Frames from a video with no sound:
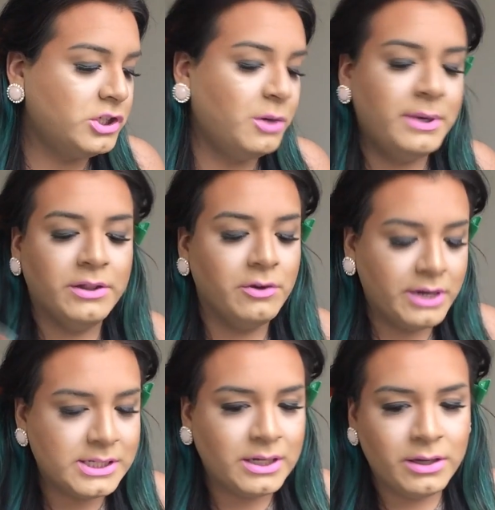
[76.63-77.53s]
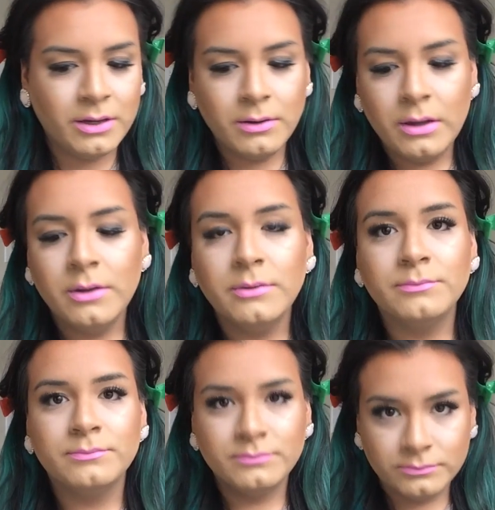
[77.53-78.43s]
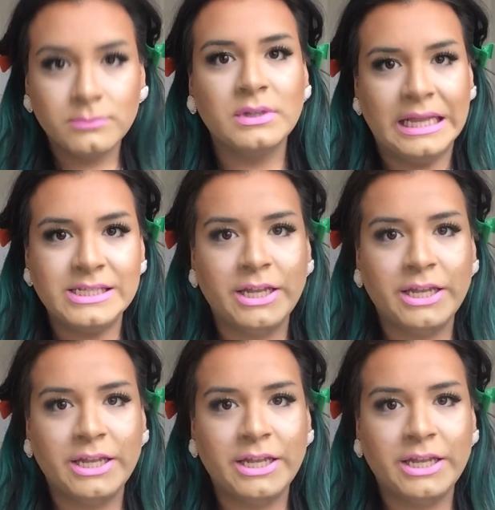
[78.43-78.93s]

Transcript: Shouldn't be nothing crazy. Let's